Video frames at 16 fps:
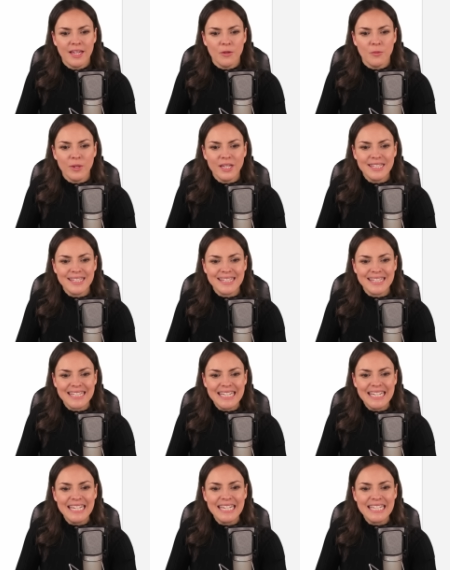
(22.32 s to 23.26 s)
We
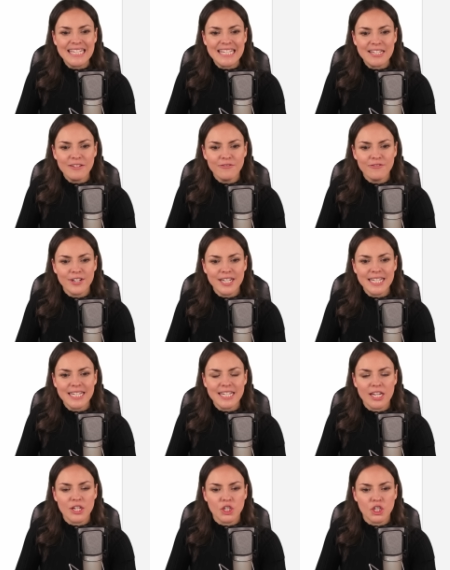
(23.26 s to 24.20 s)
see
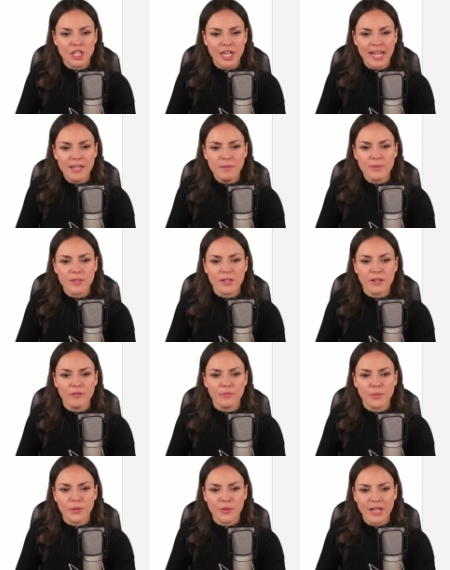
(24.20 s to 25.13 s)
different shapes
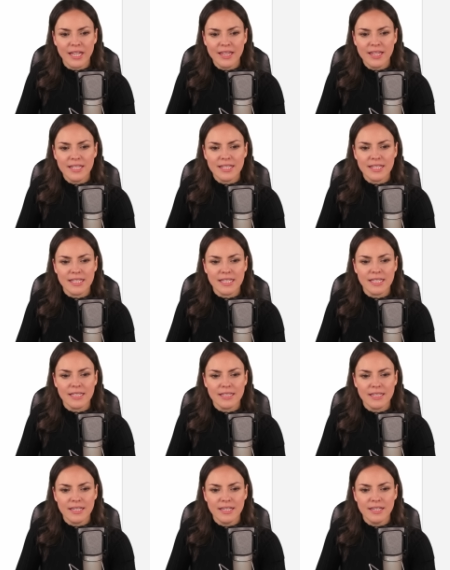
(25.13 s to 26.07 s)
of
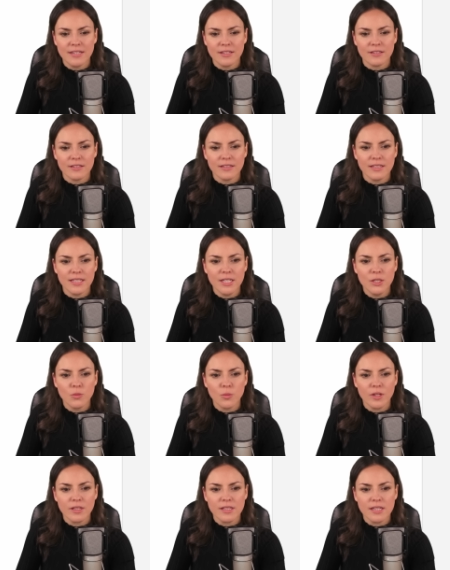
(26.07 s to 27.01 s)
parentheses here, these
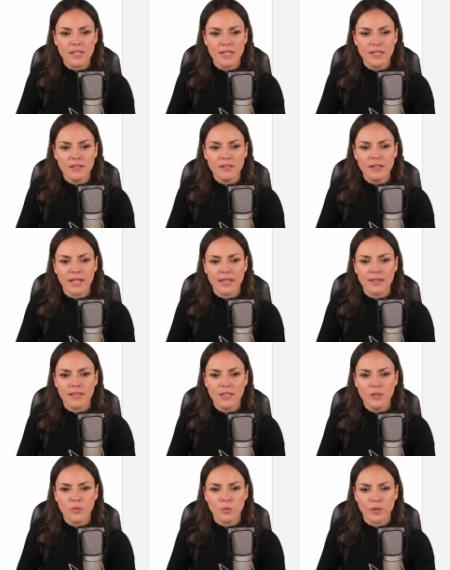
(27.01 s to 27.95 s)
ones here and
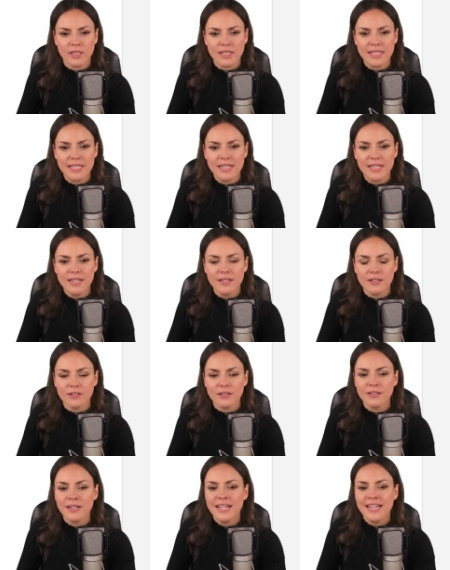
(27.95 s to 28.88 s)
these ones
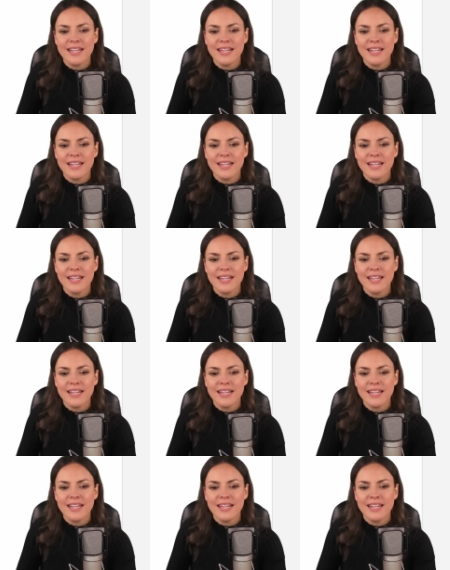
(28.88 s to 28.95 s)
here.